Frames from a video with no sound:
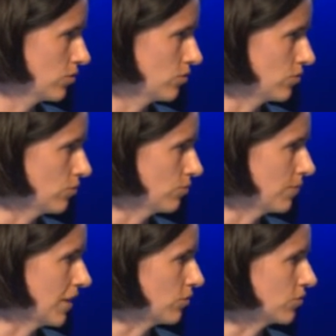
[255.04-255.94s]
to
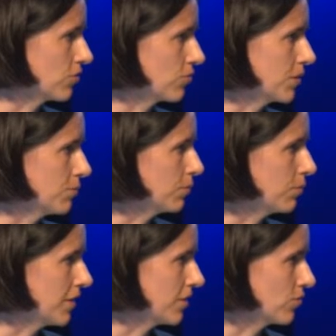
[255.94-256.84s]
make other treatment
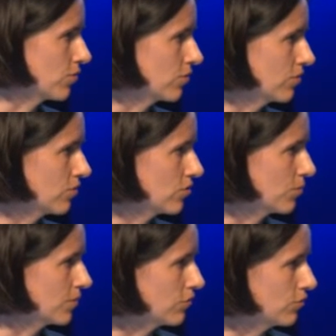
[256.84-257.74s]
plans or
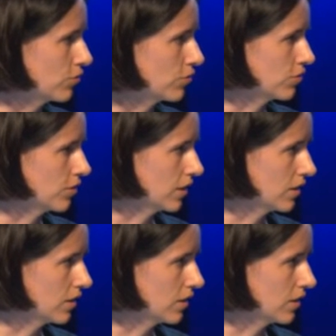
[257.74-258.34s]
something for nocturia.